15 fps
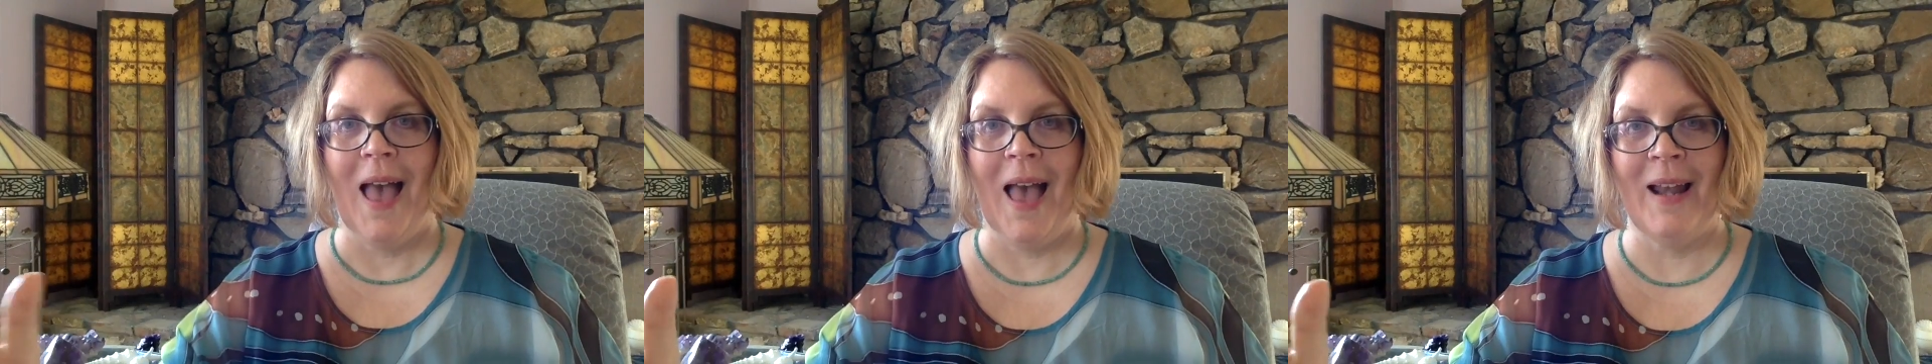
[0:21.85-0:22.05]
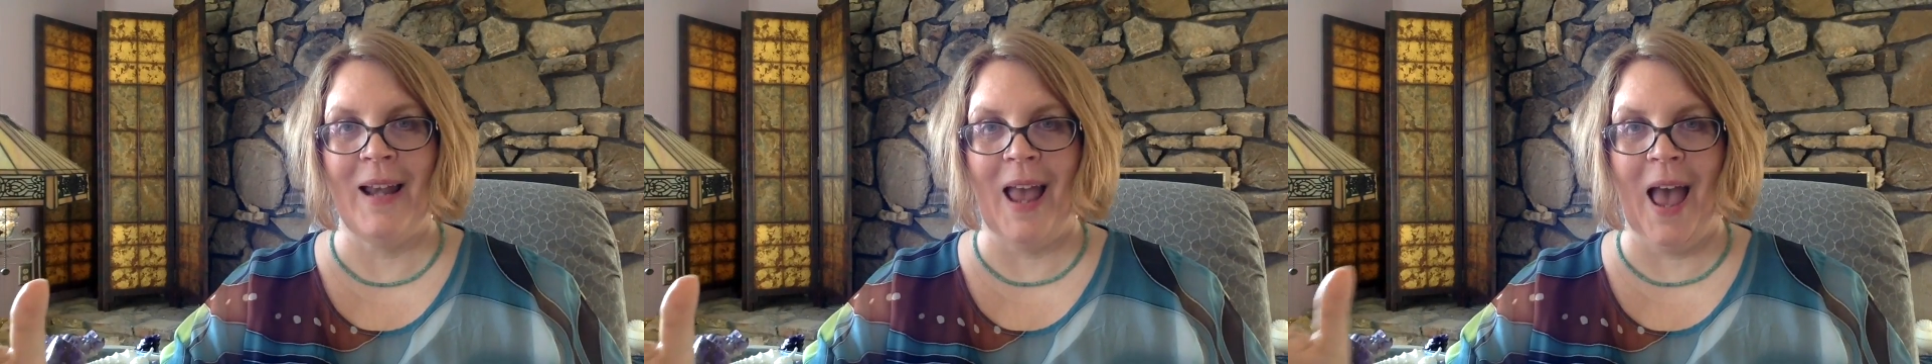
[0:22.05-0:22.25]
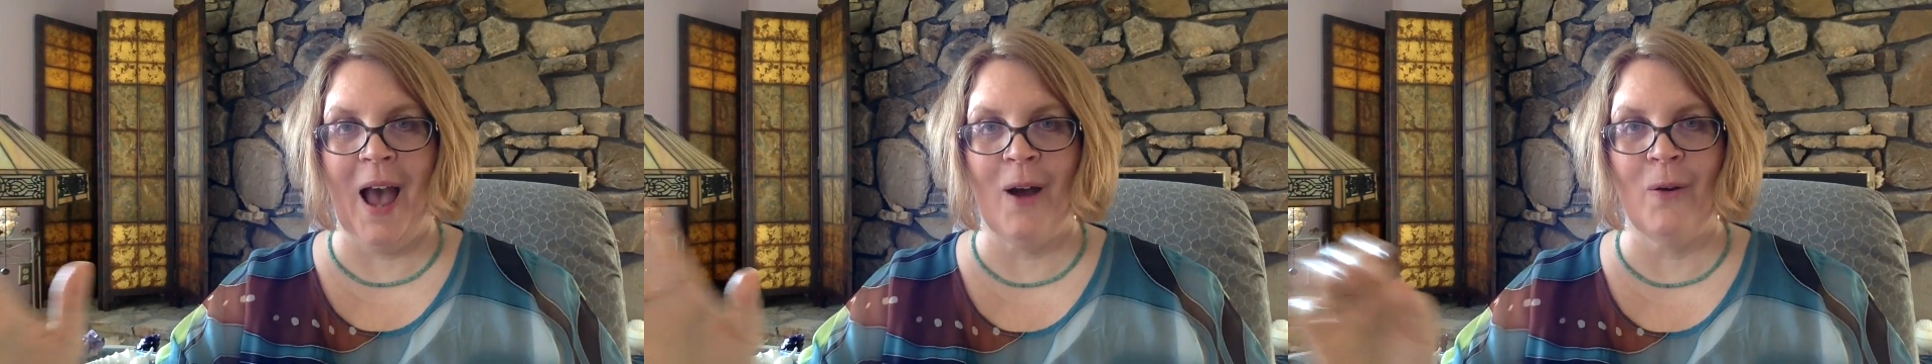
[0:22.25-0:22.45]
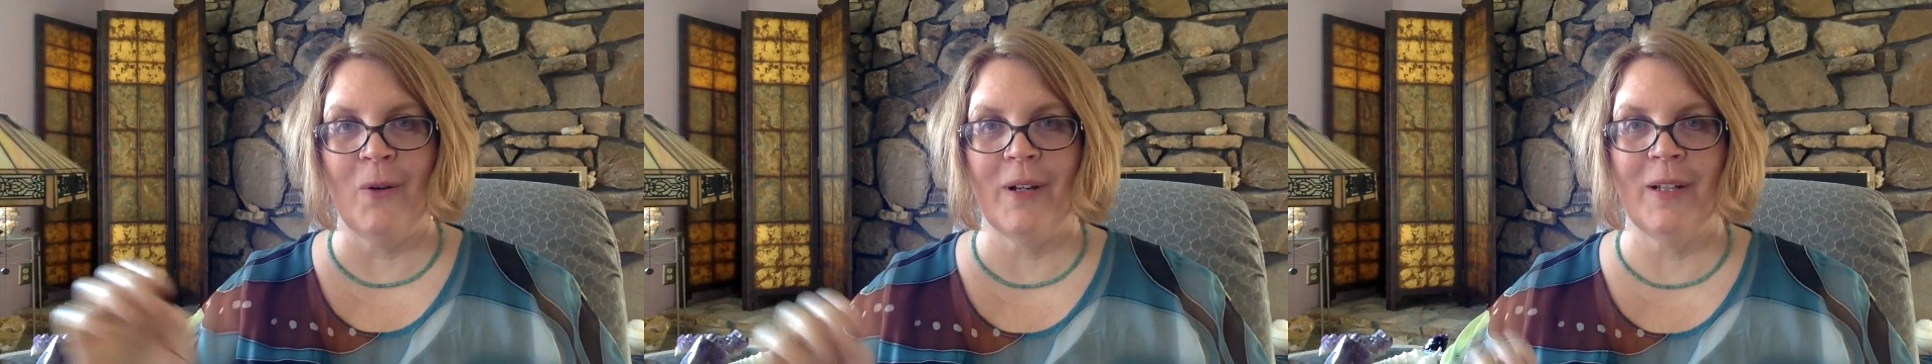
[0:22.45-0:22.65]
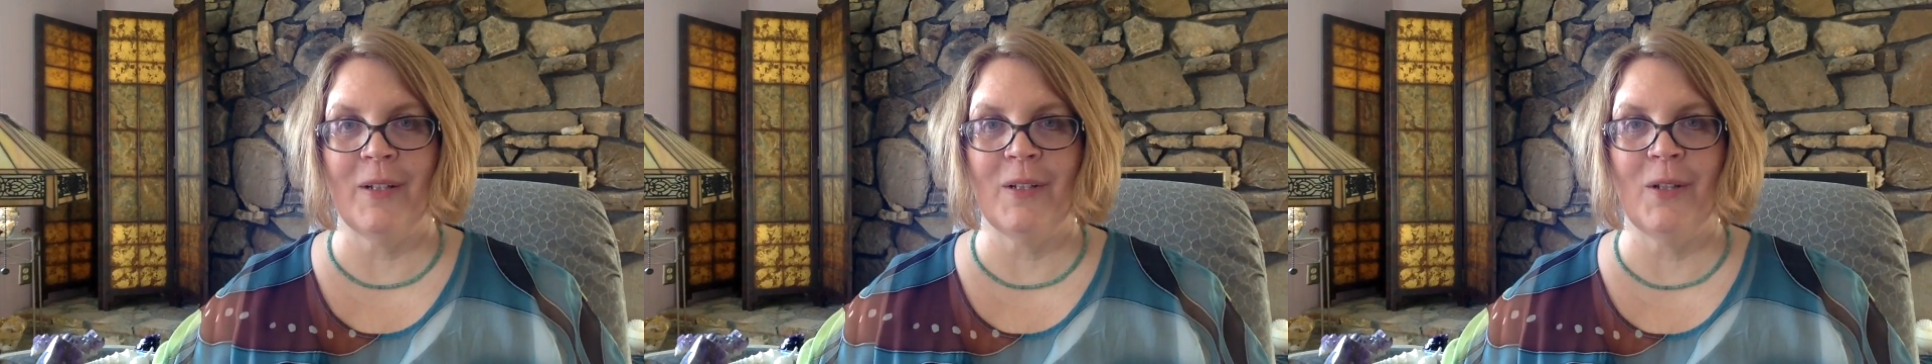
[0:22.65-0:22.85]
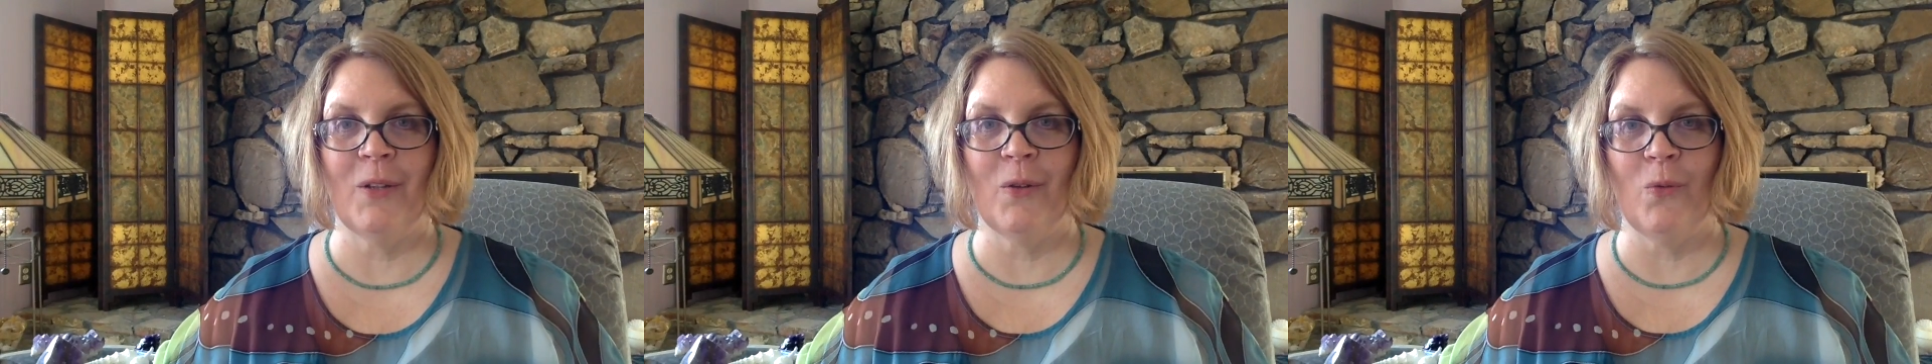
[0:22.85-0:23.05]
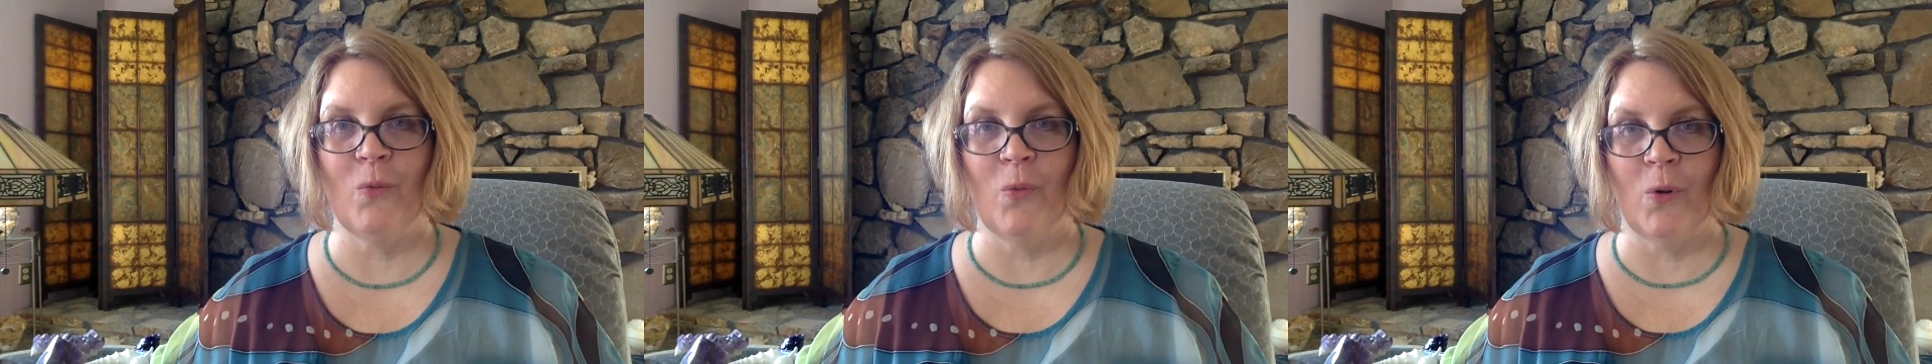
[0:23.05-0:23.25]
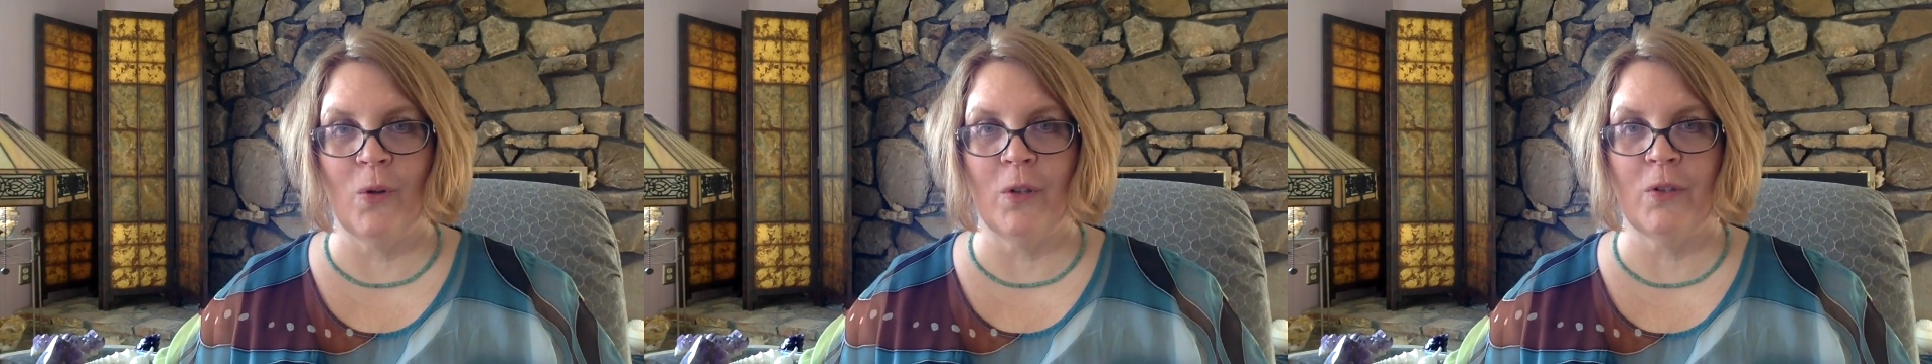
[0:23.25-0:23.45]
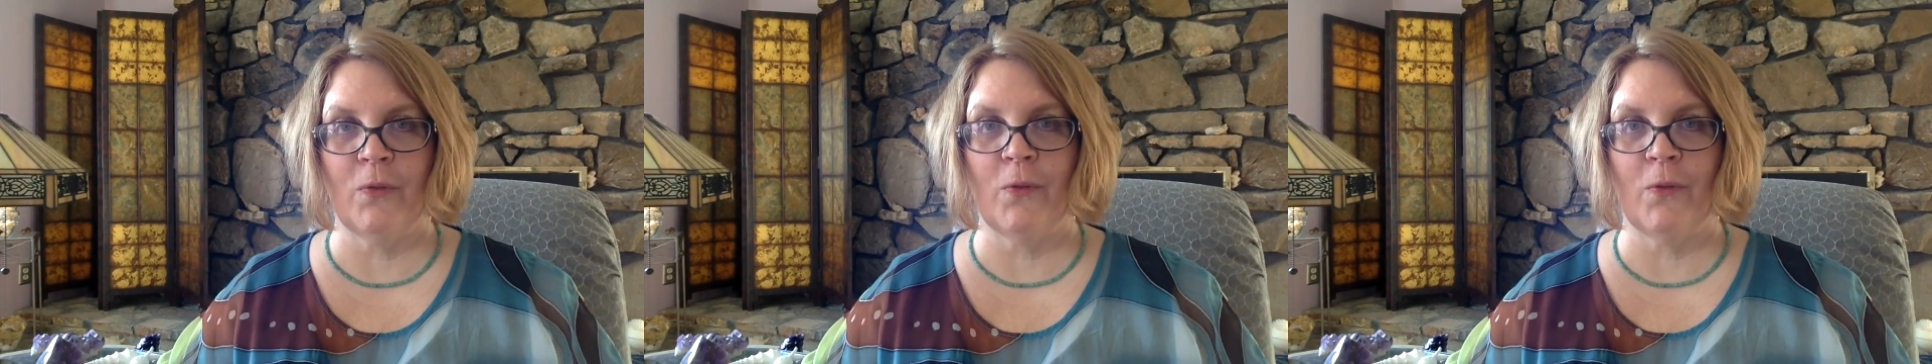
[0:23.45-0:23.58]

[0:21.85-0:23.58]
and out into the world